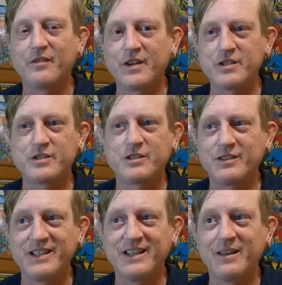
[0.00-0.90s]
I just
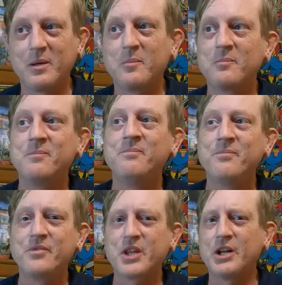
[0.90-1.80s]
cleaned them,
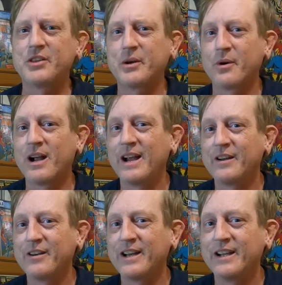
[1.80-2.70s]
thought they were high
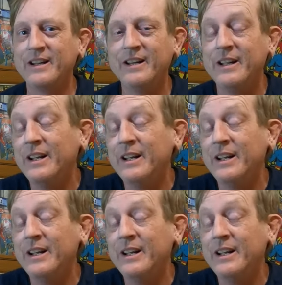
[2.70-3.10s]
grade